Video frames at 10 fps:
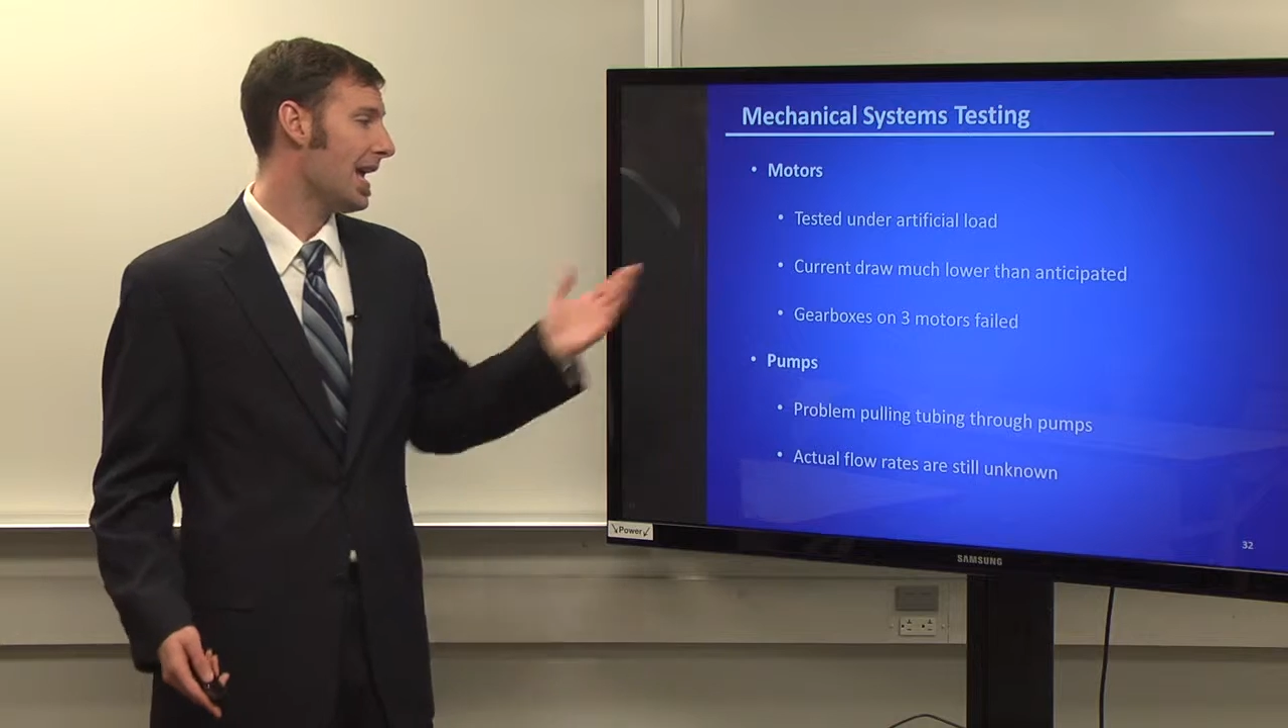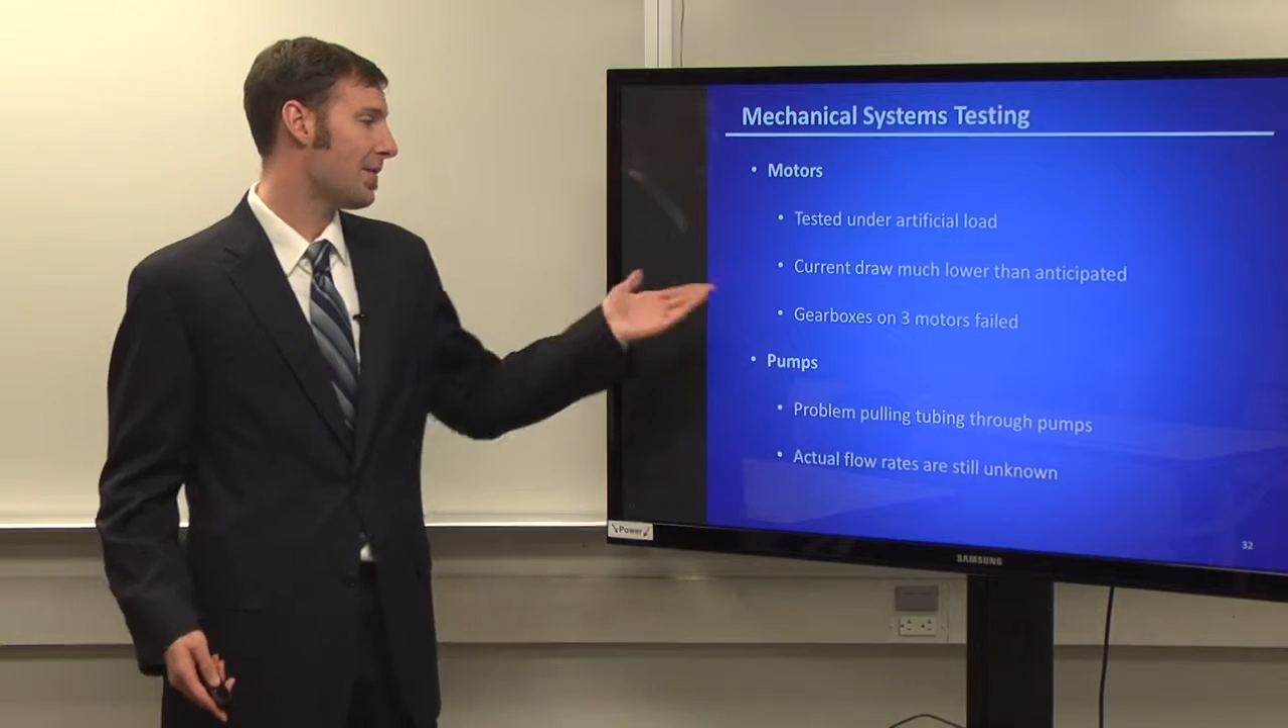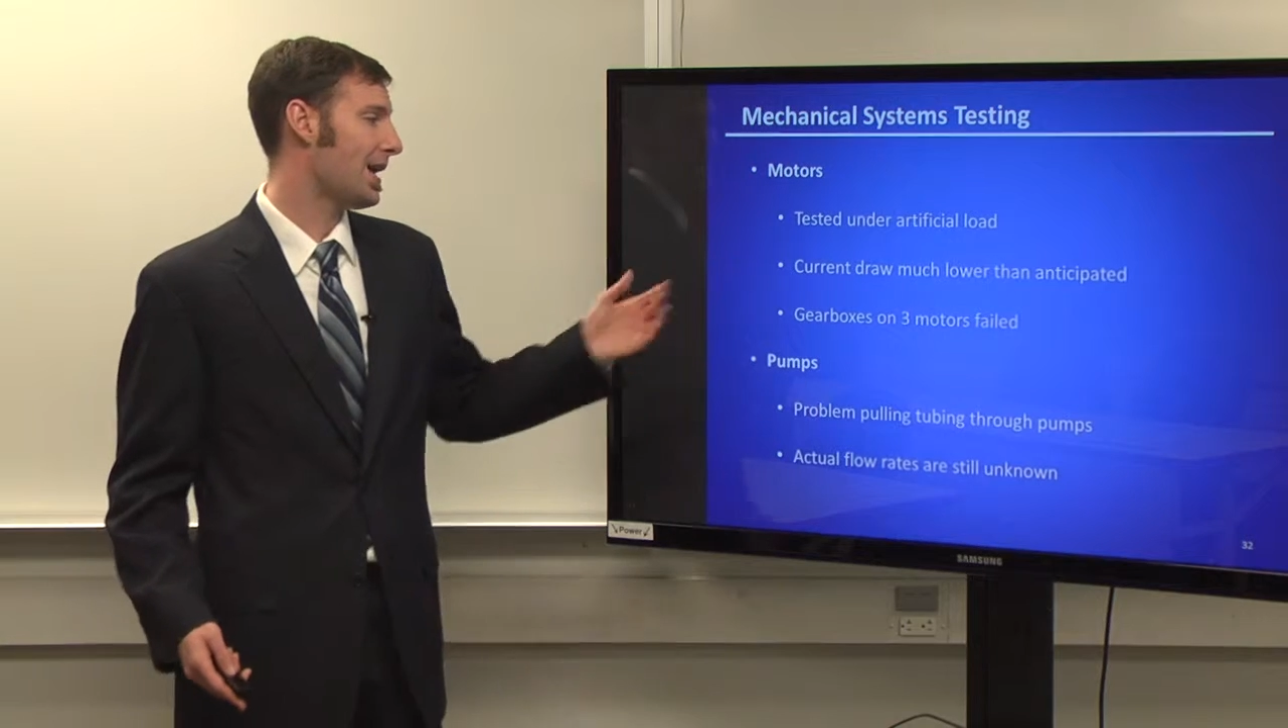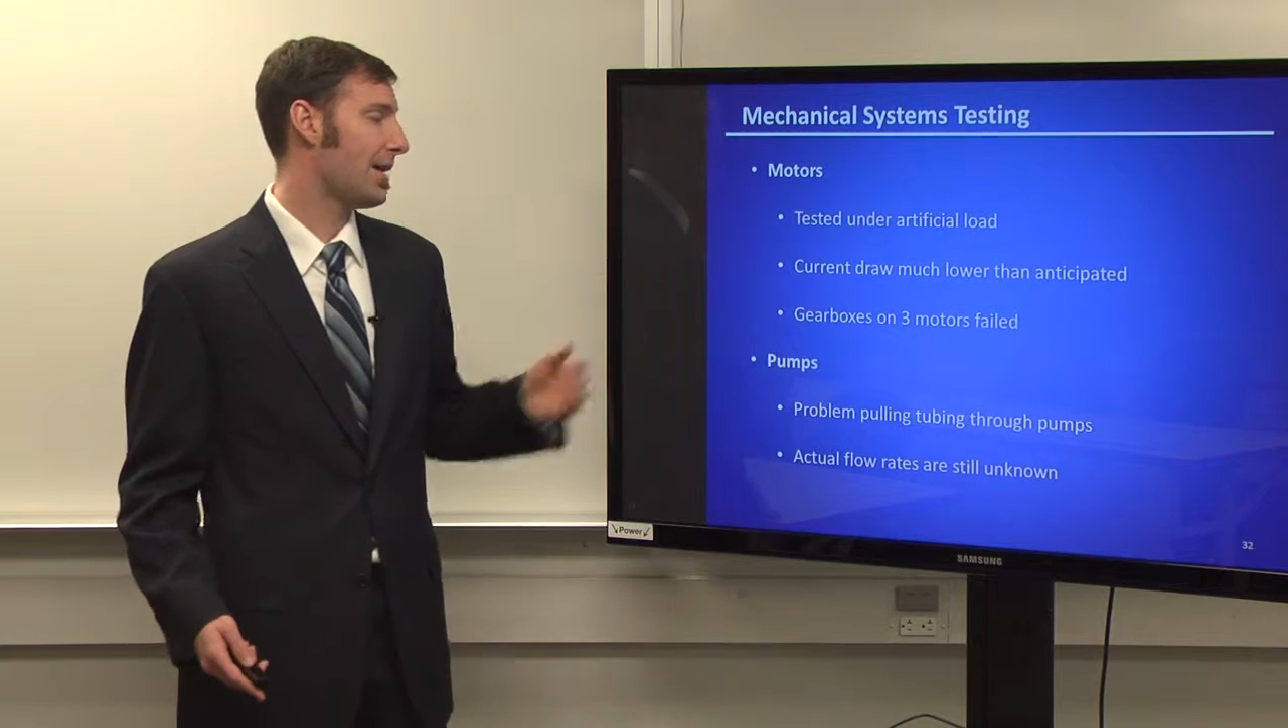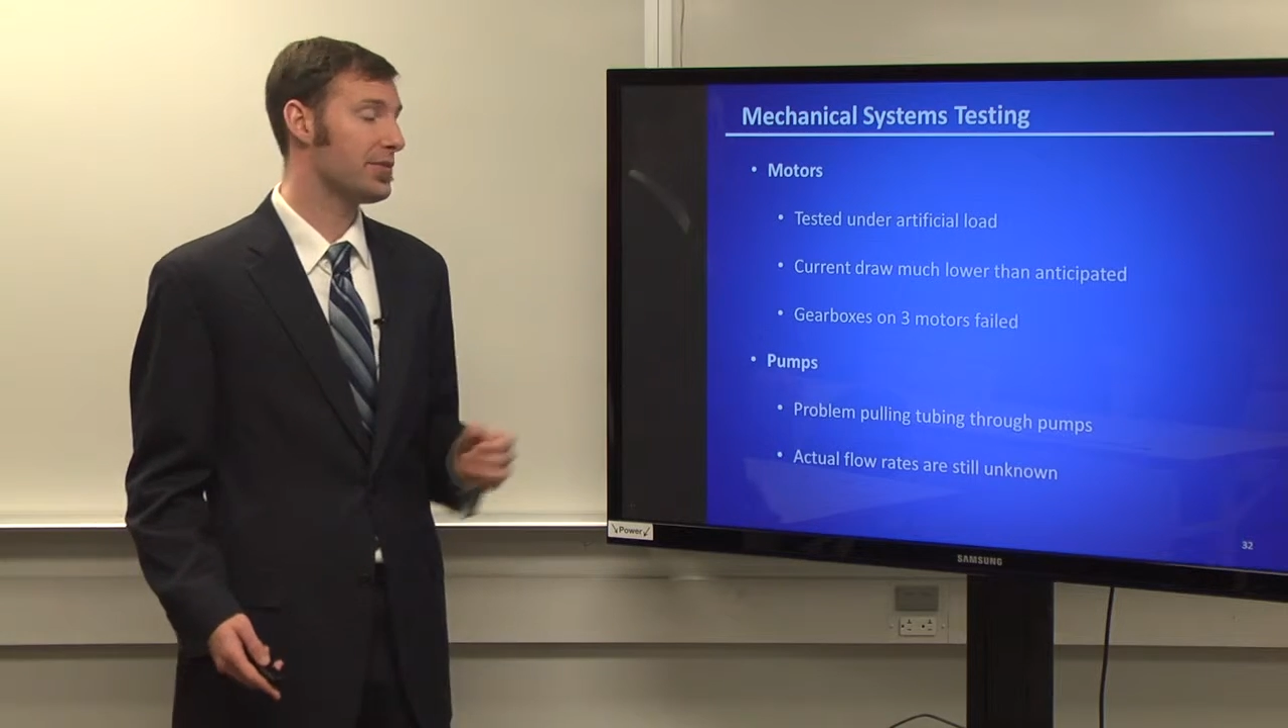
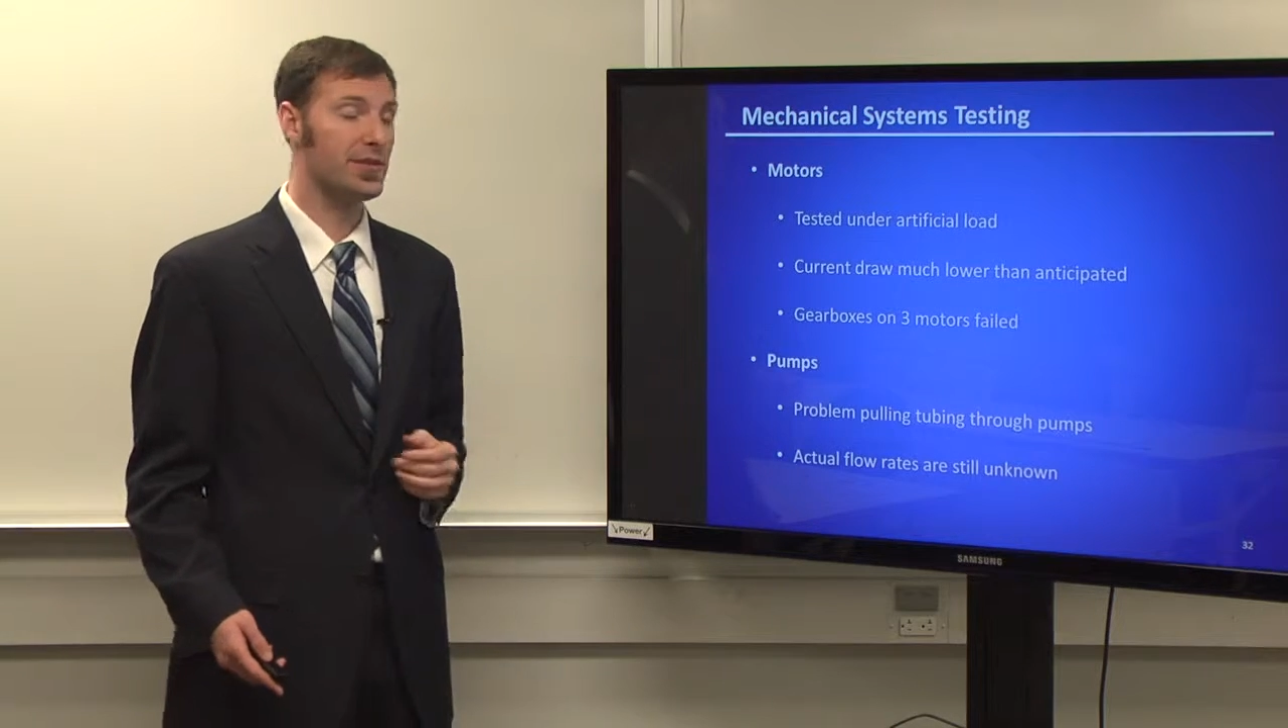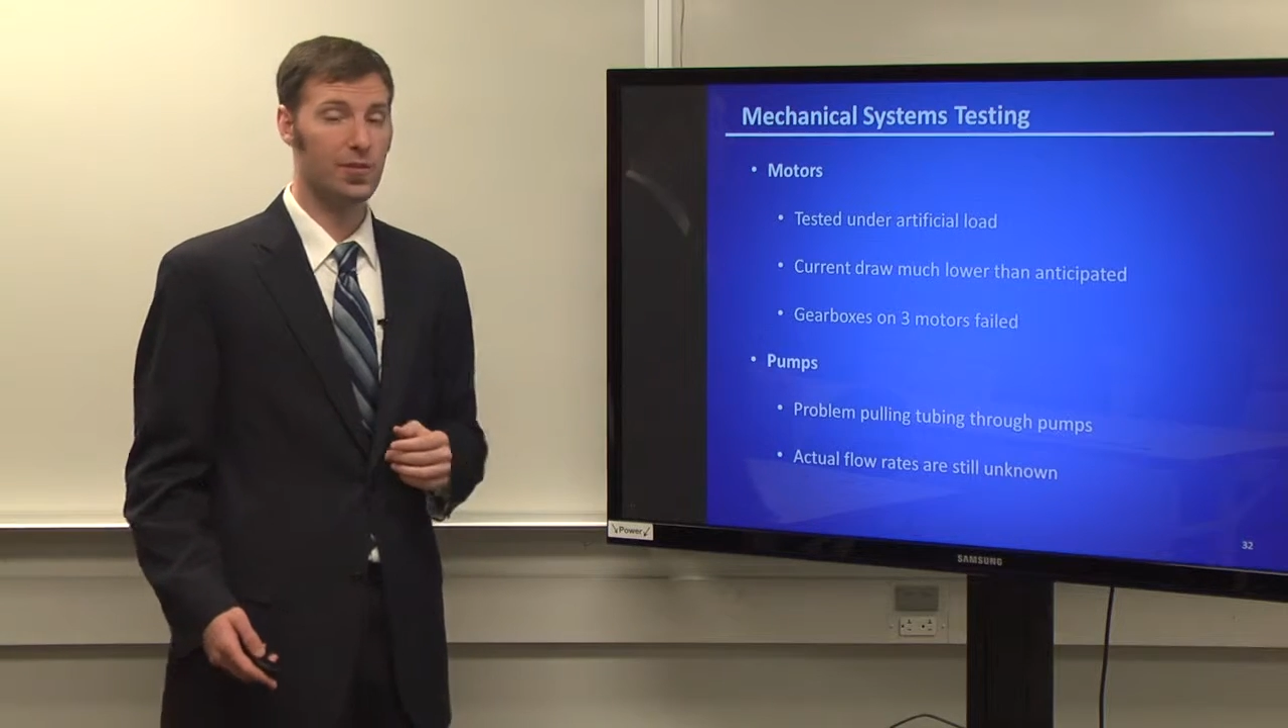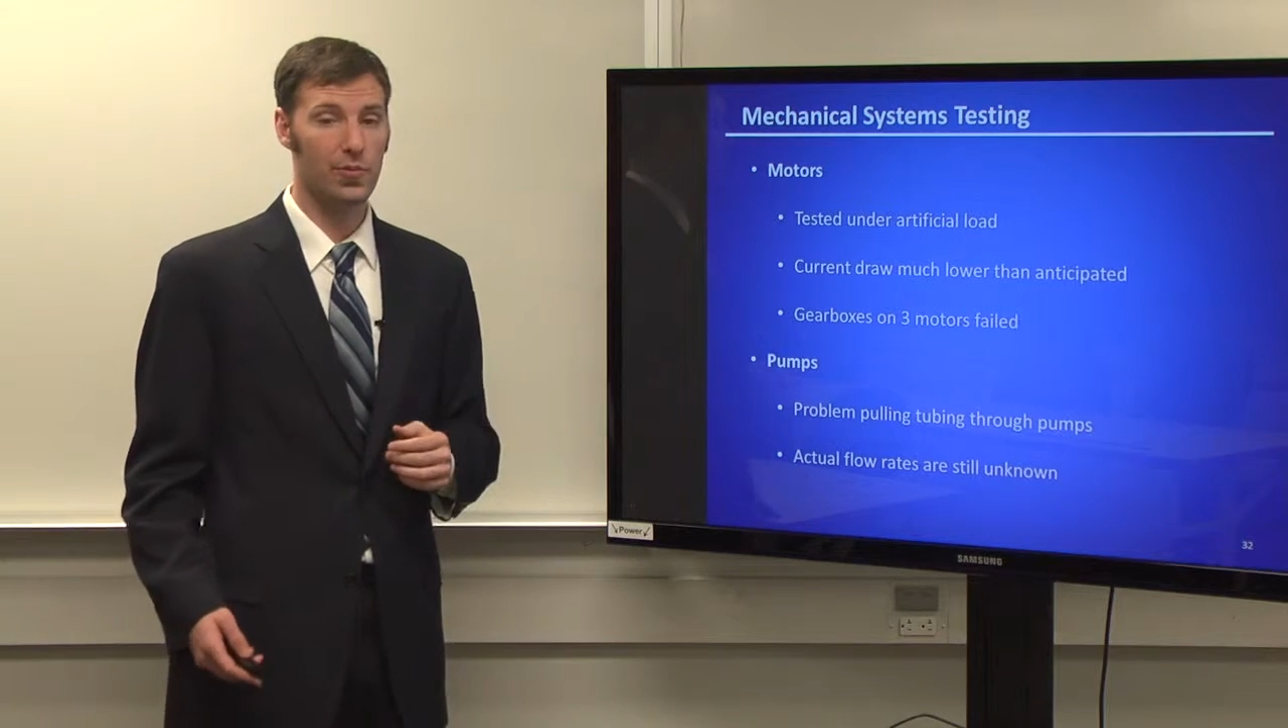And what happens is